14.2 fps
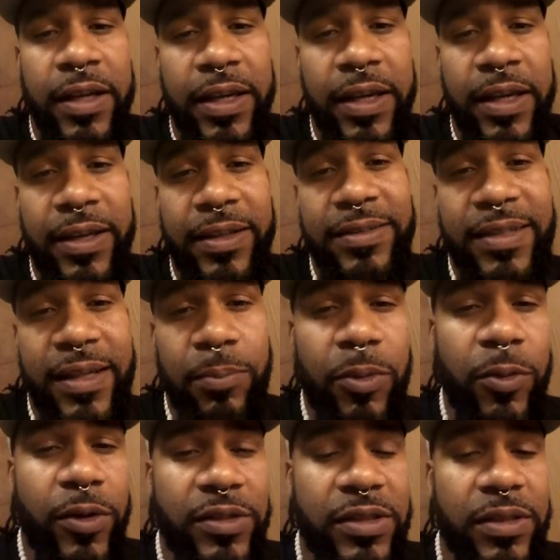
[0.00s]
in a
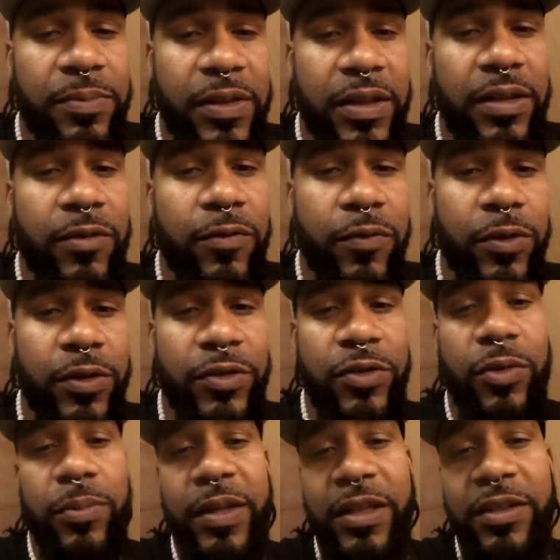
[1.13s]
temple or something for
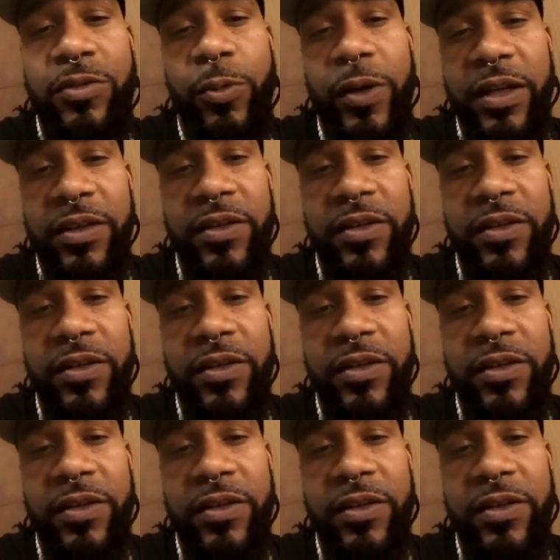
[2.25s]
so many 20,